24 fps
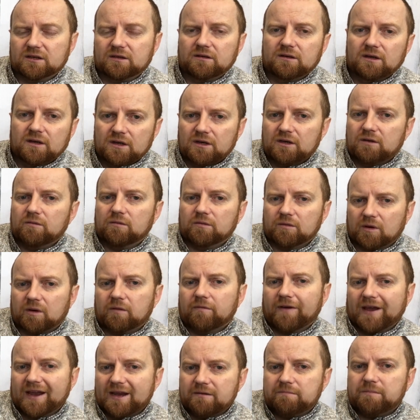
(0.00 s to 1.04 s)
And
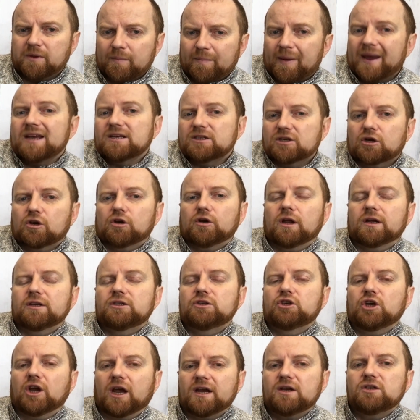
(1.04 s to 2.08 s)
the baits are going to
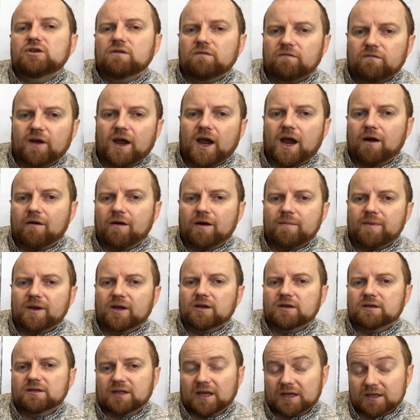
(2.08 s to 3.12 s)
change and vary,
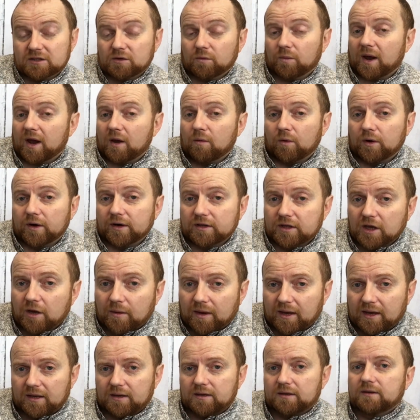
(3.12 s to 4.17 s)
because that's the way I want to do
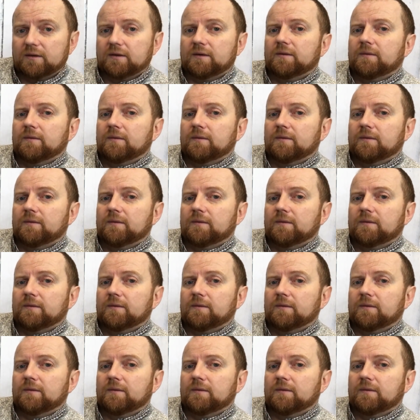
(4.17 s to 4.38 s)
it.